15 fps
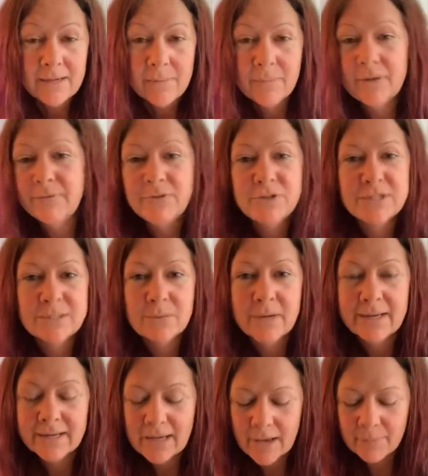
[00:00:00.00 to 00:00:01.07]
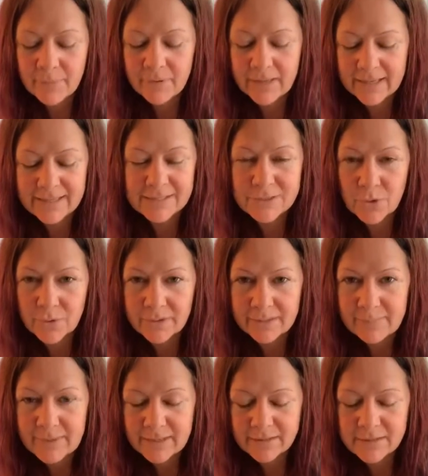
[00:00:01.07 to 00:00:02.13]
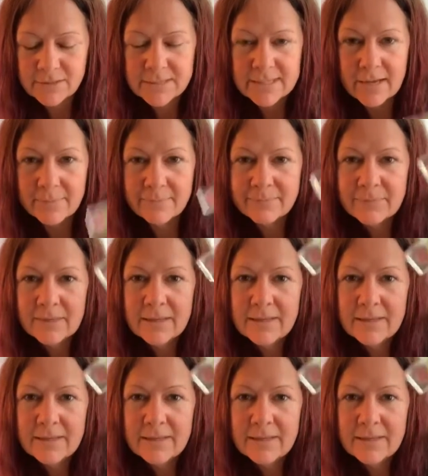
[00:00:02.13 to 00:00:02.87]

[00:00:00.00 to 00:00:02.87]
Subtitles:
but if you just want a couple, I can totally mail you some.